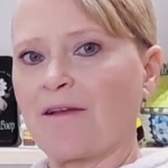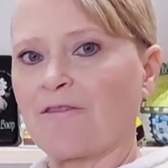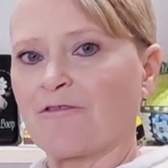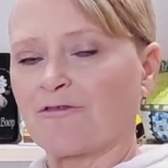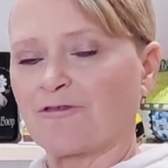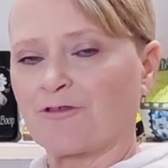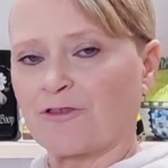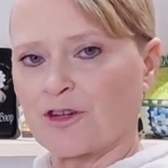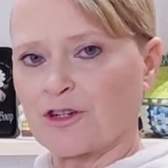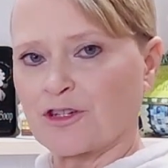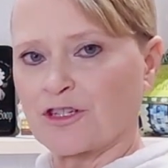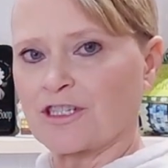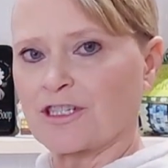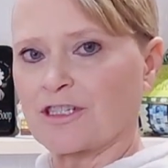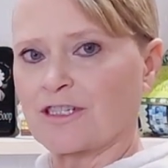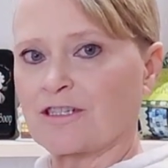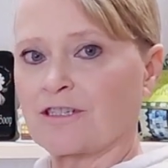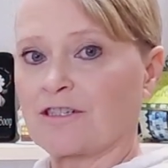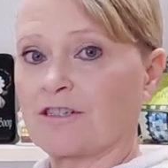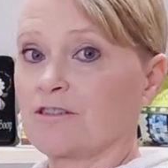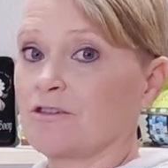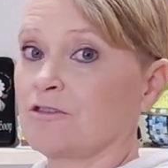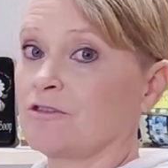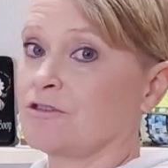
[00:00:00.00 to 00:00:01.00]

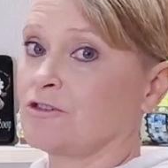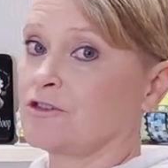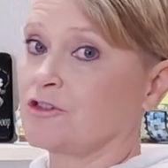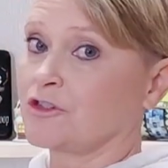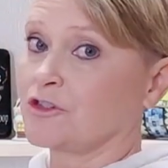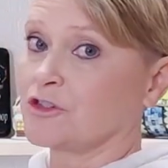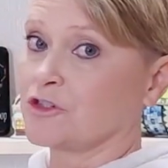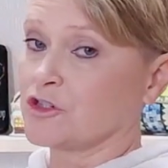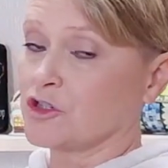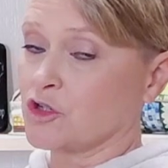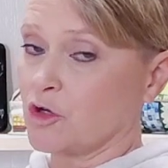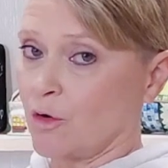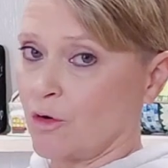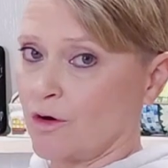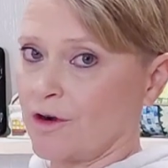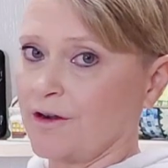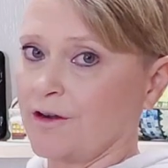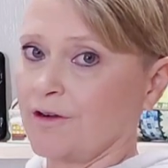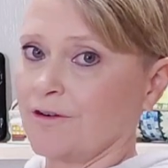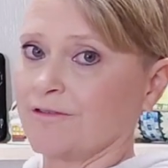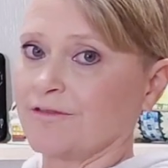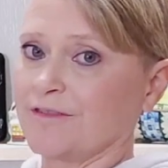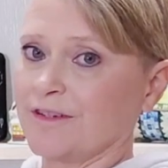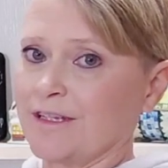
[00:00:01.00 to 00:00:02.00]
first
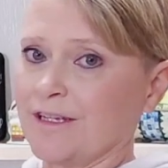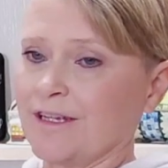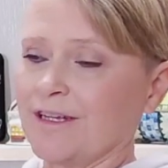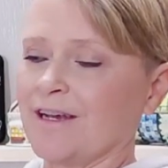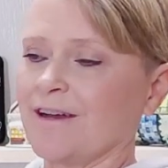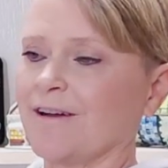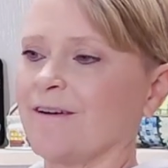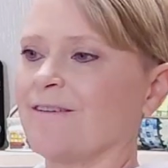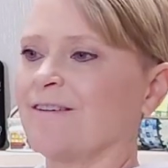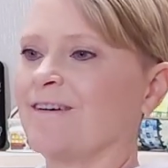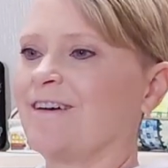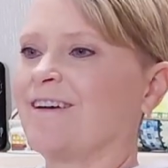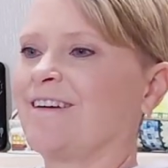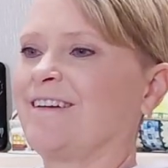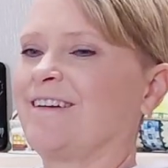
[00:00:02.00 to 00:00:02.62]
tutorial video.